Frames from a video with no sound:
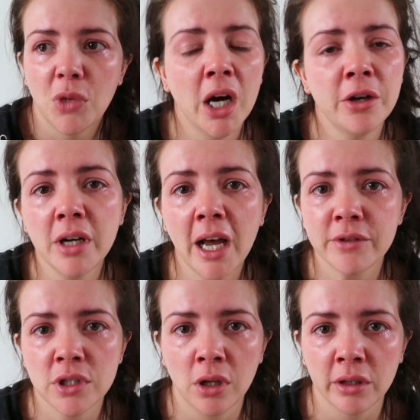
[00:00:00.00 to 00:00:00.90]
I don't
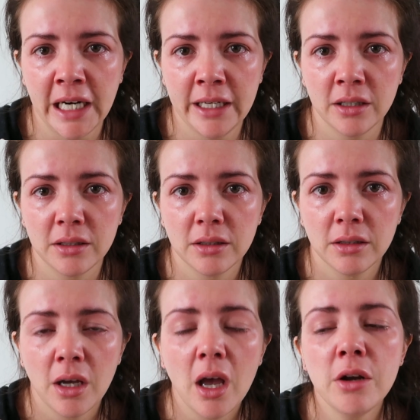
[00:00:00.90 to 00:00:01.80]
have to tolerate it.
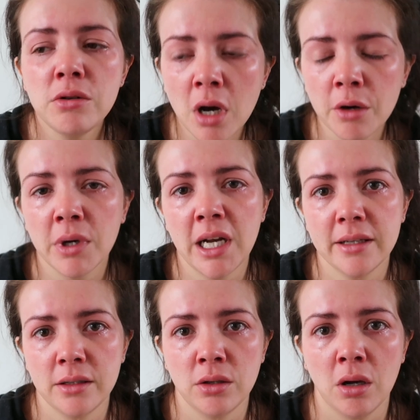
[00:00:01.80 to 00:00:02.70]
No one
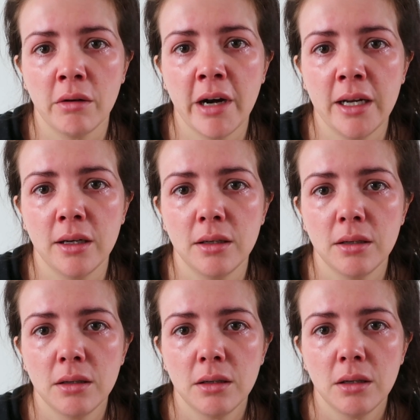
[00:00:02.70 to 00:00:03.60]
has to tolerate it.
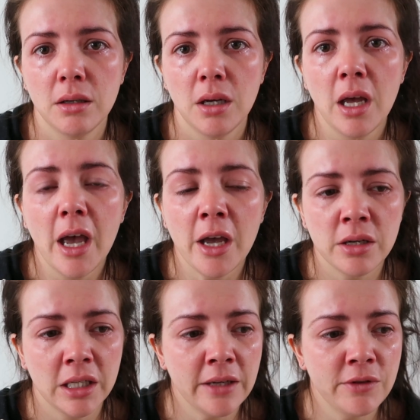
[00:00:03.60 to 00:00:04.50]

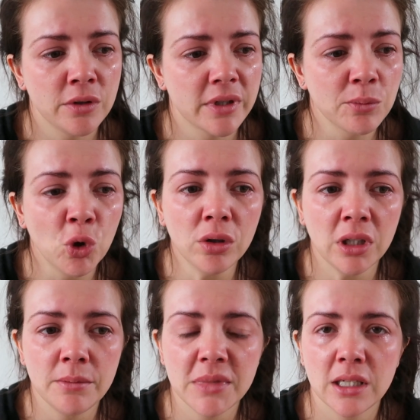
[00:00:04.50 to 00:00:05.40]
And it gives you a small
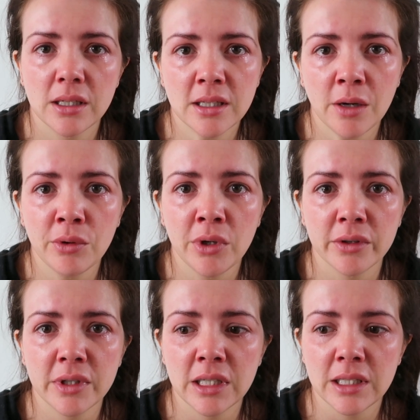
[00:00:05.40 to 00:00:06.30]
glimpse into someone
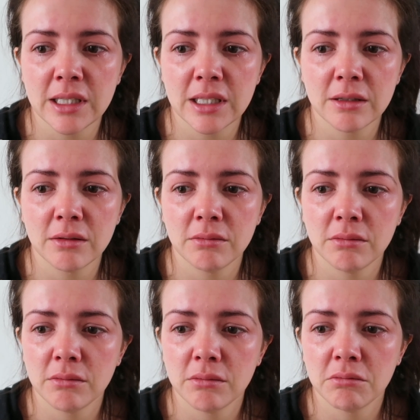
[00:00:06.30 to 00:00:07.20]
else's
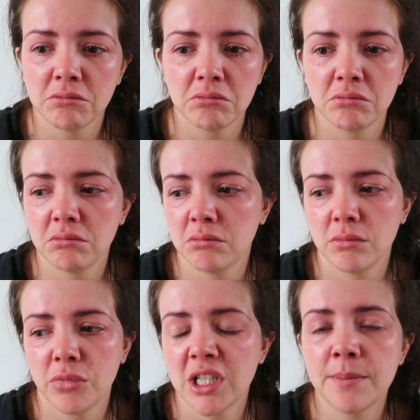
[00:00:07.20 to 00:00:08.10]

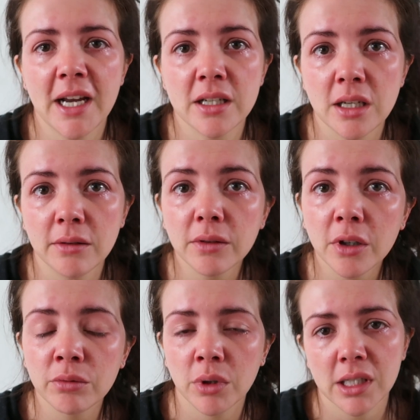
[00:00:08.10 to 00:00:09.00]
perspective
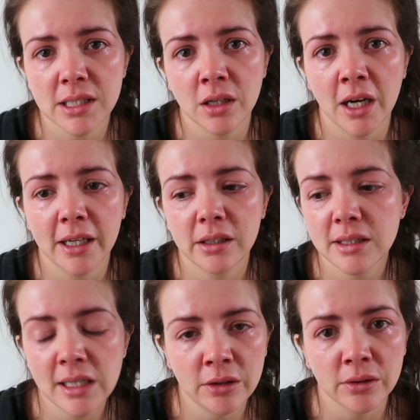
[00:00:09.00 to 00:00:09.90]
of what it's
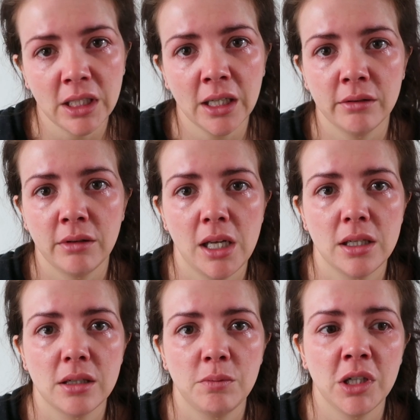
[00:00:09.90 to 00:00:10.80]
like sitting on the other
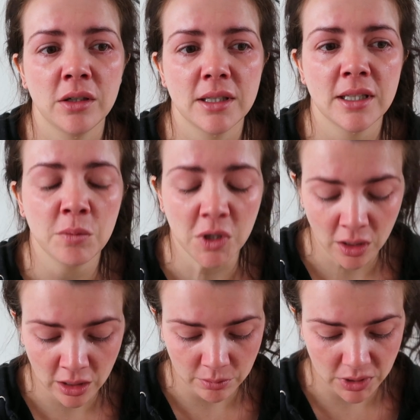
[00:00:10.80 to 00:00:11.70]
end, because
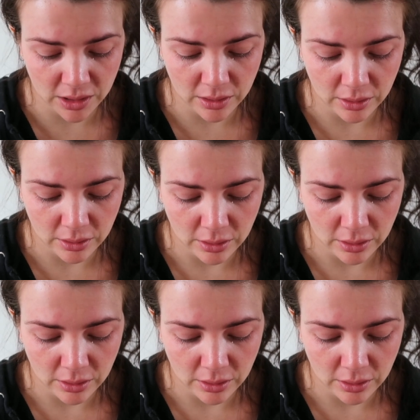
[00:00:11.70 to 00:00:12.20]
sometimes